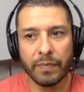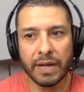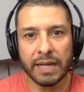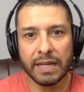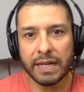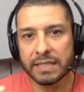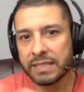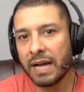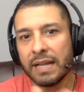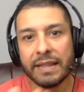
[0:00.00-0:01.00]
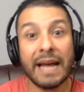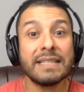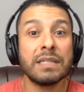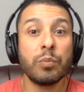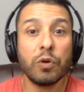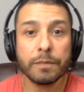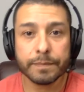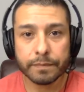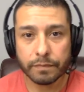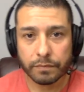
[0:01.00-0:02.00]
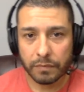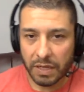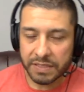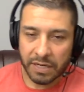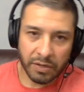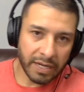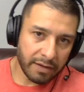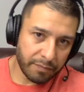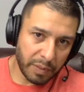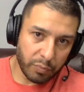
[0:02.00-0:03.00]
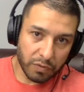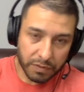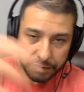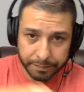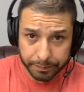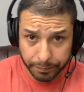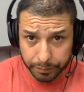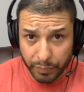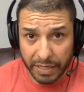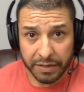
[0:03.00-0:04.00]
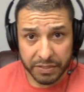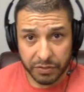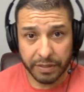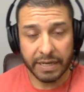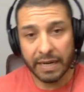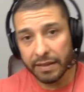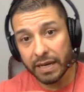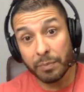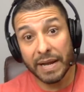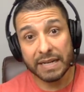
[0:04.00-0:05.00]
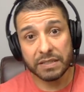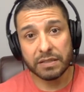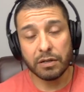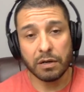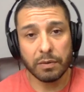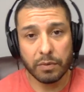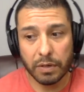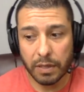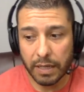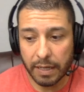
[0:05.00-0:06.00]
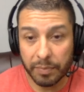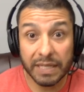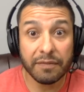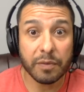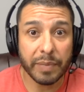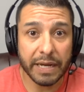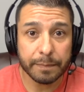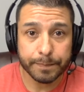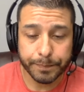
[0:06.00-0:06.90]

it's not that simple, because now you have people's prior history and how that impacts their belief in pain.